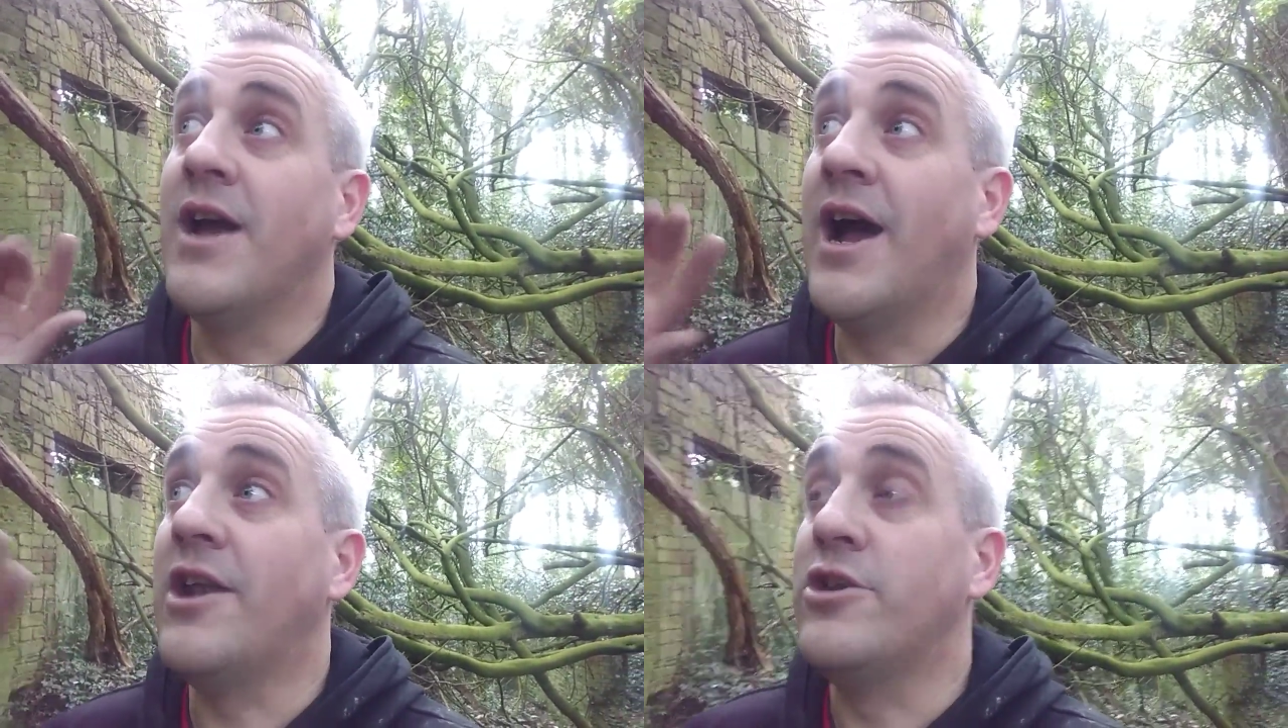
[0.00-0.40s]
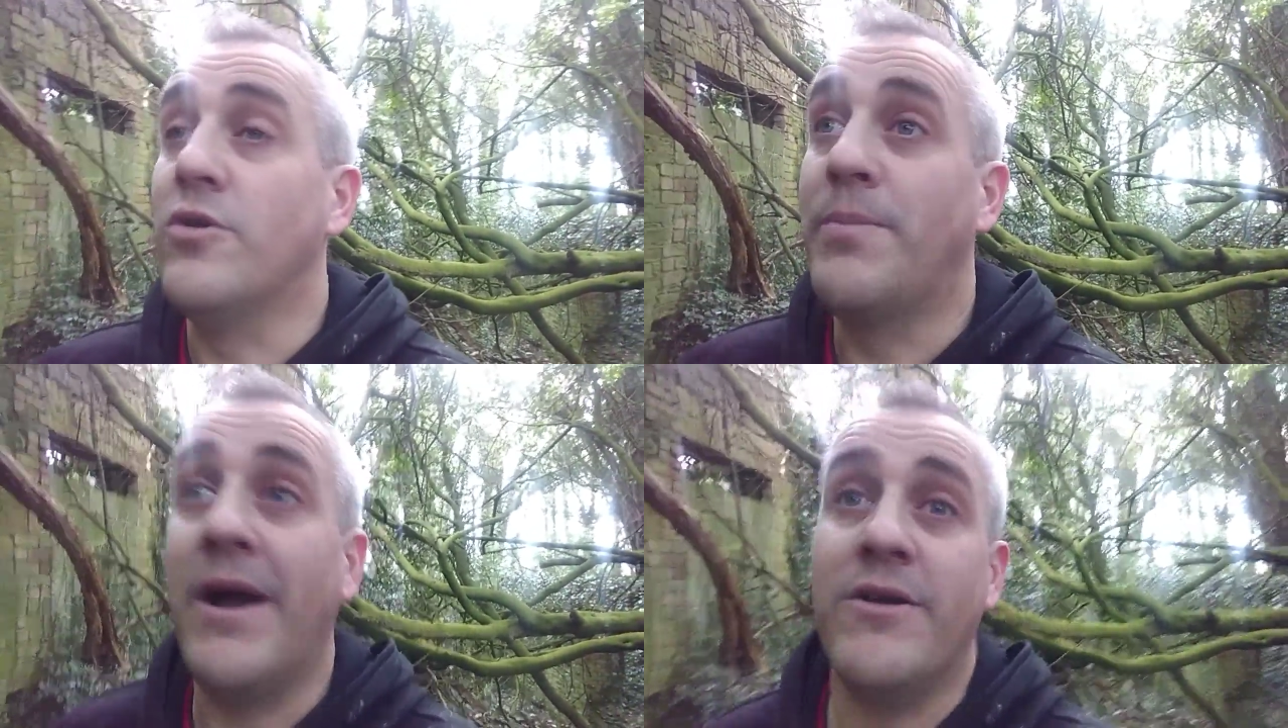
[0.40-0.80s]
and
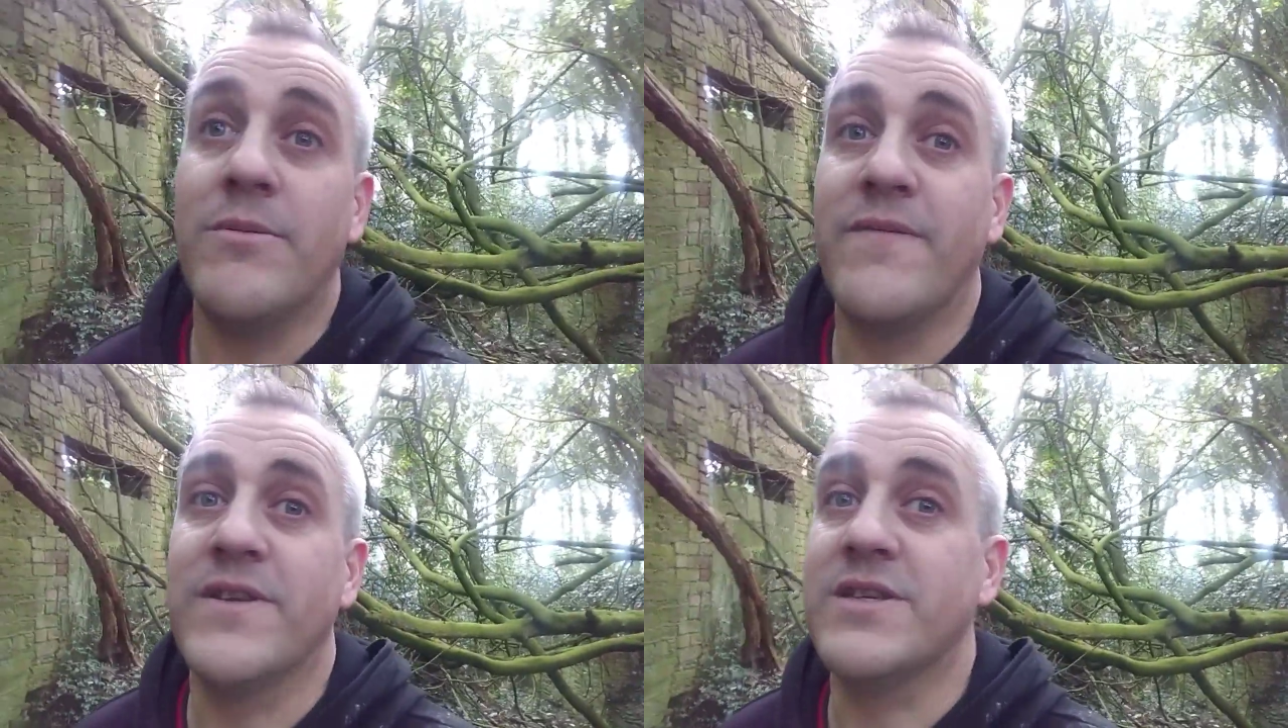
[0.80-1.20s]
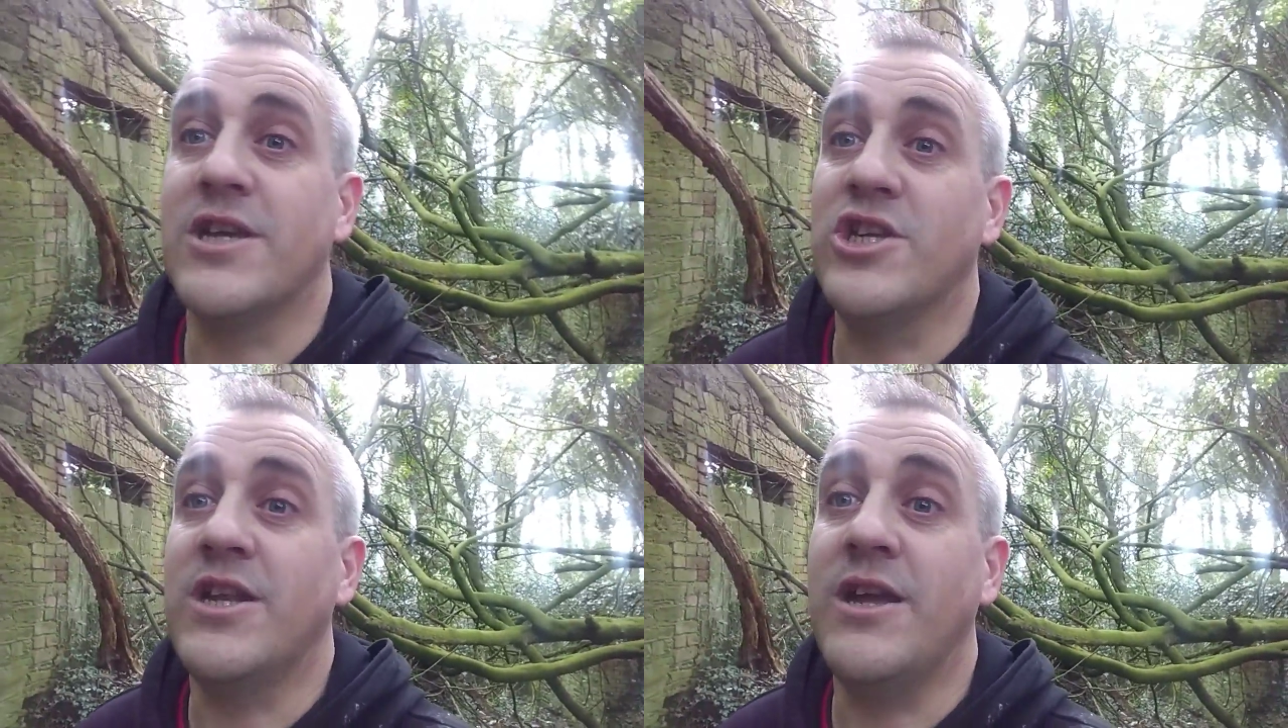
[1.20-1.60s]
do a paranormal
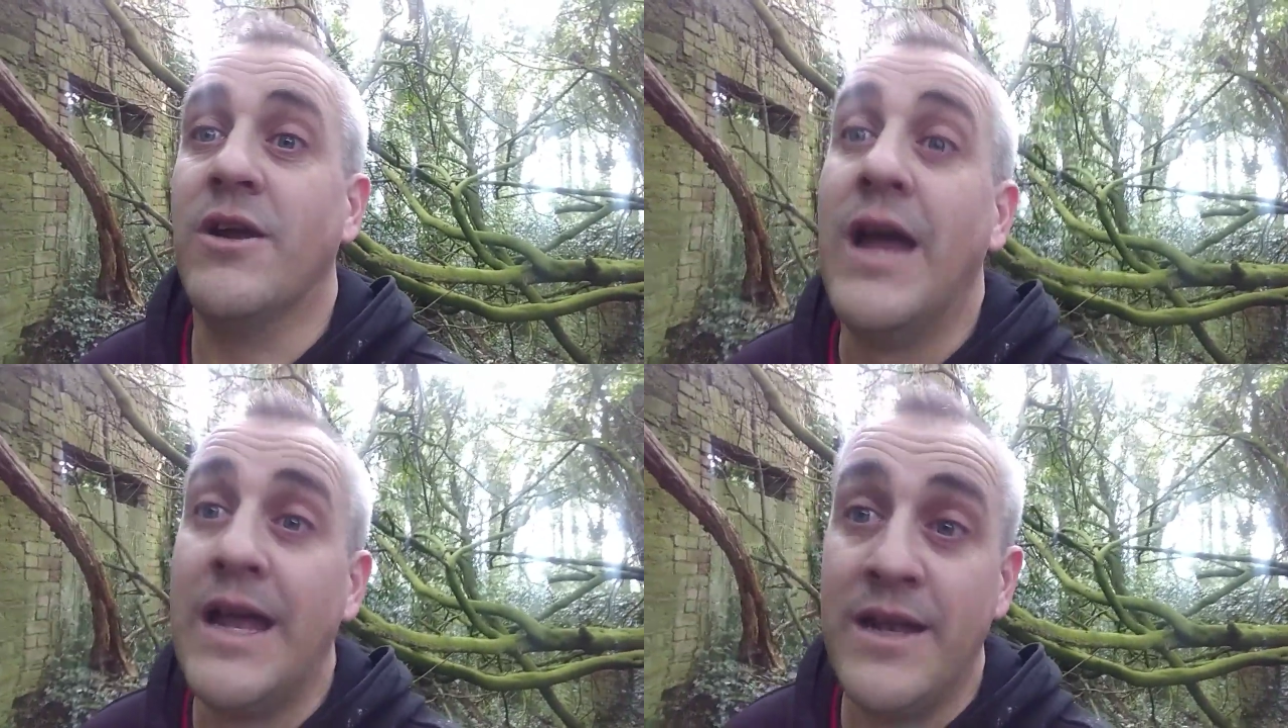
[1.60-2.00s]
investigation here